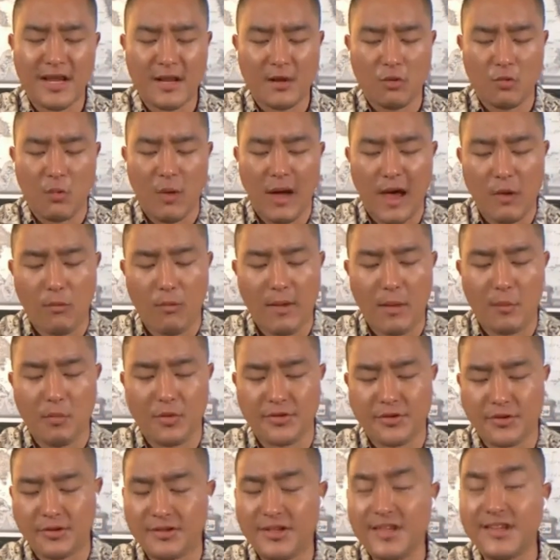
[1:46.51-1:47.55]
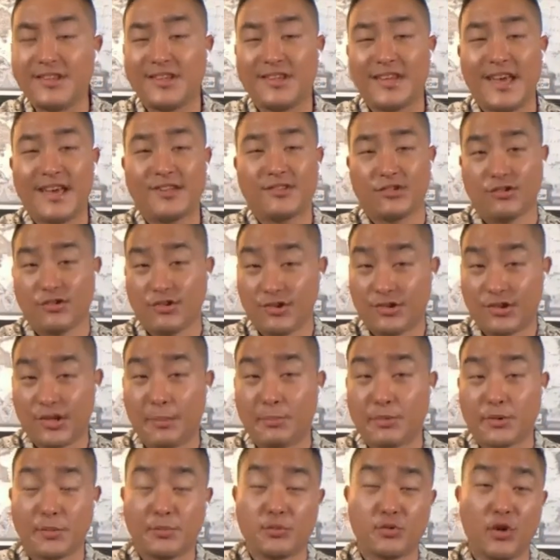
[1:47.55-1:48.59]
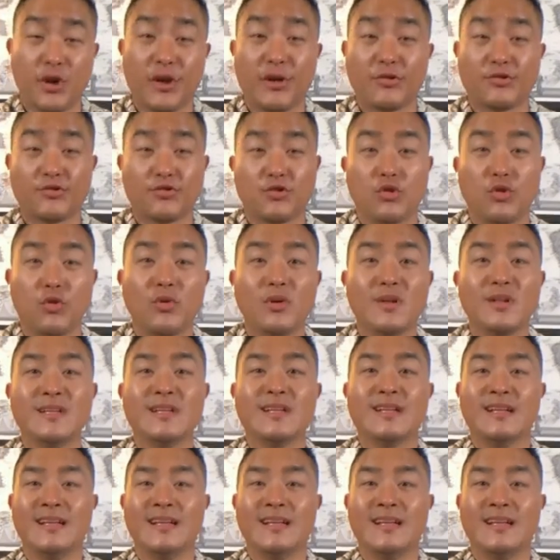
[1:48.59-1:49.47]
in YWAM with our DTS or Discipleship Training School,